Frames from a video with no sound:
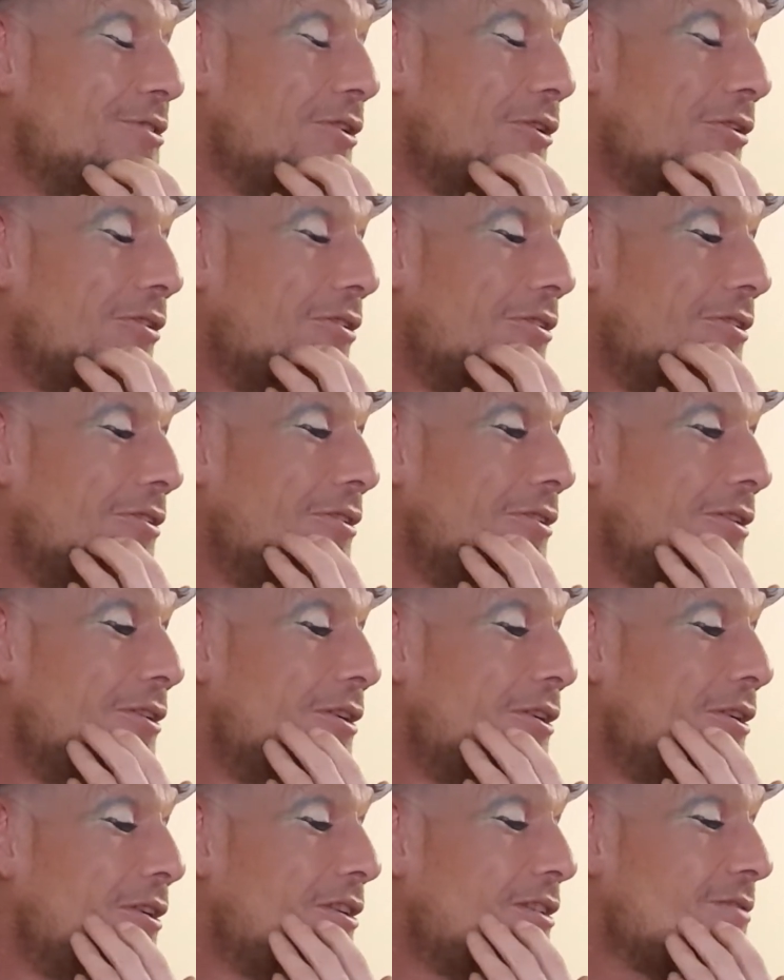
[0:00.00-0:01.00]
not.
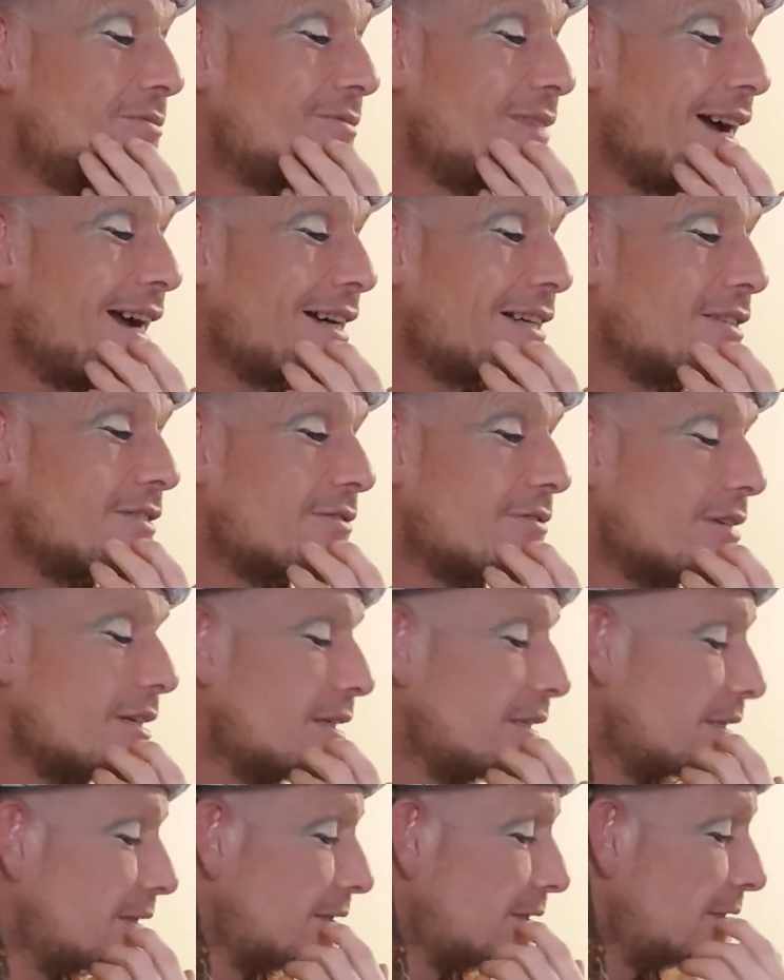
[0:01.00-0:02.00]
I'm
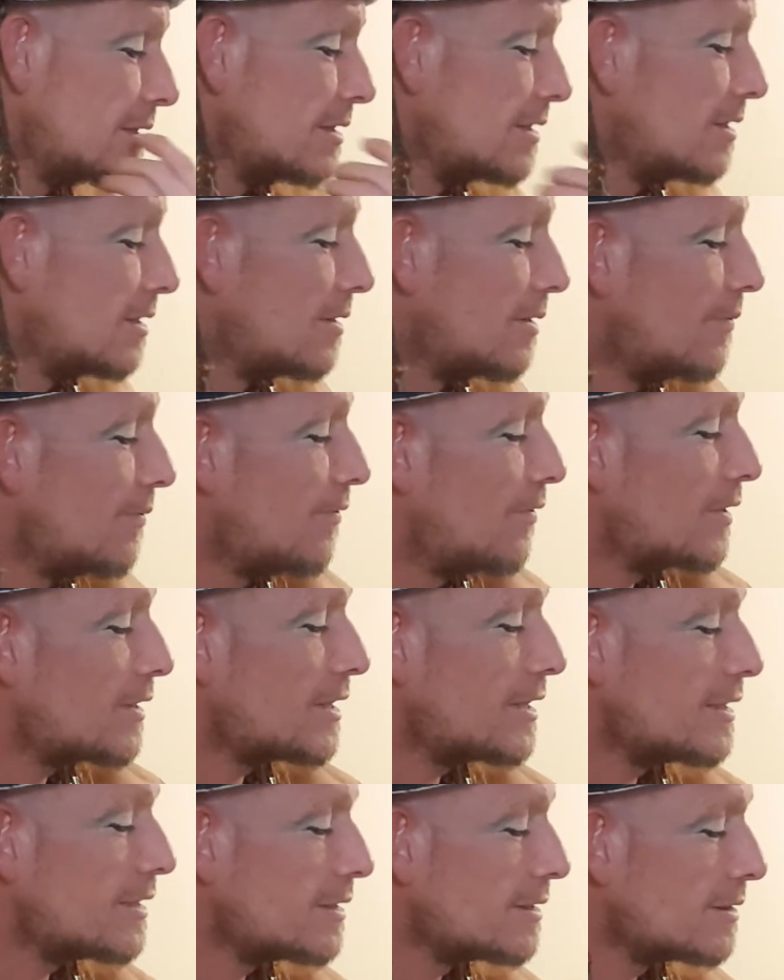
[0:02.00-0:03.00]
angry. I'm
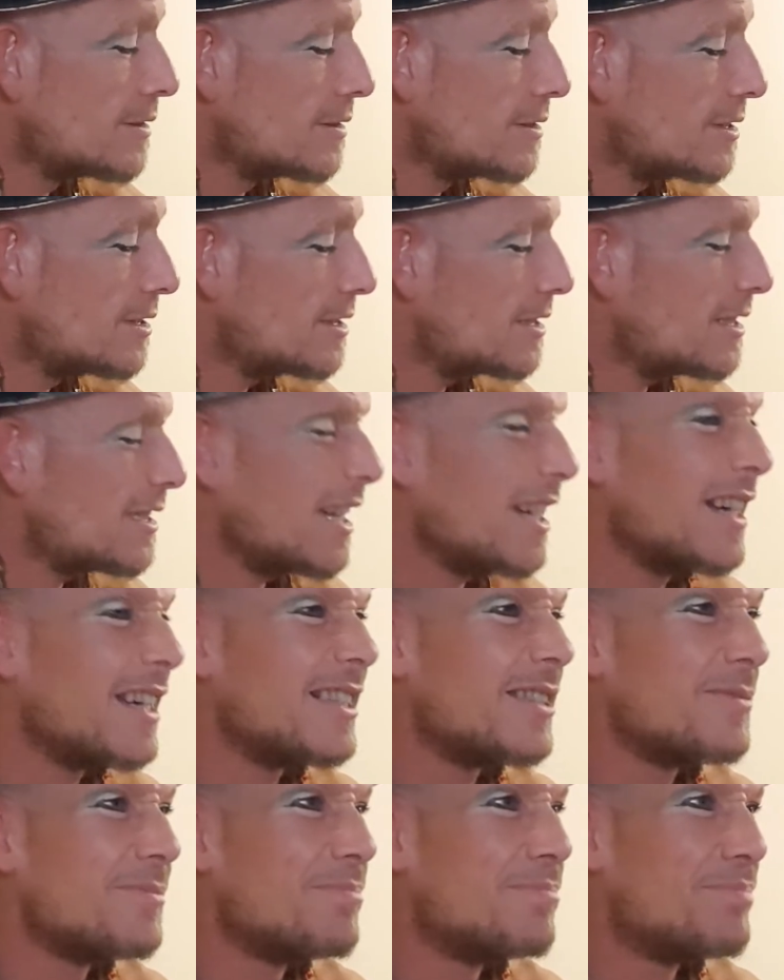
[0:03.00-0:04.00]
fucking scared.
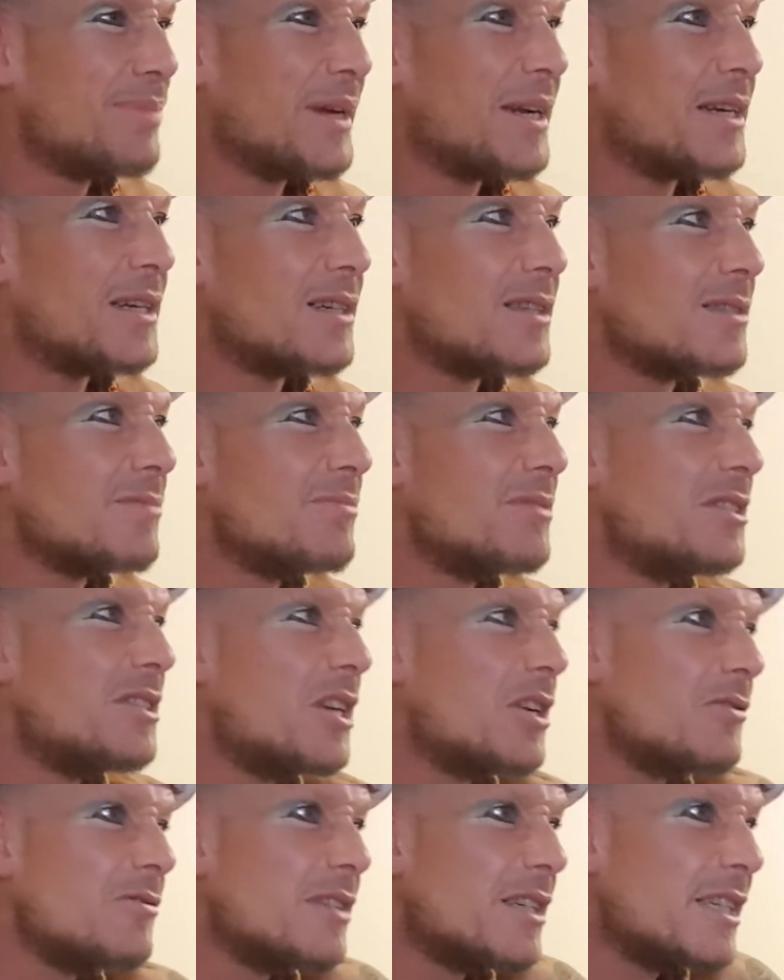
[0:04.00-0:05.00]
I'm bitter. I'm
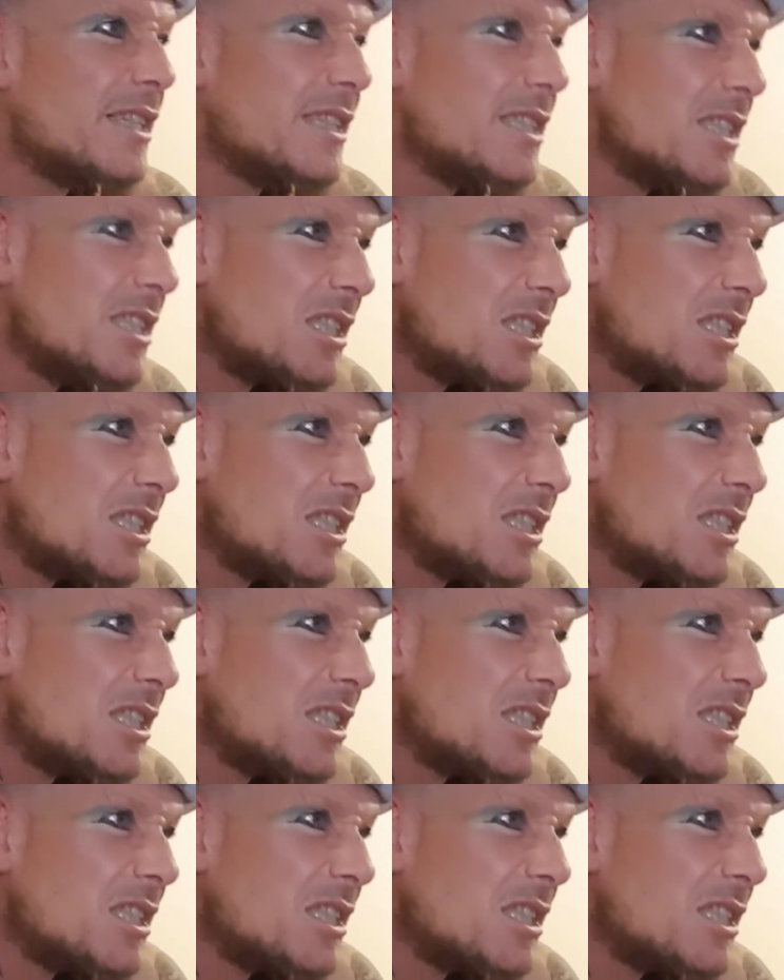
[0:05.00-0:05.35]
lonely.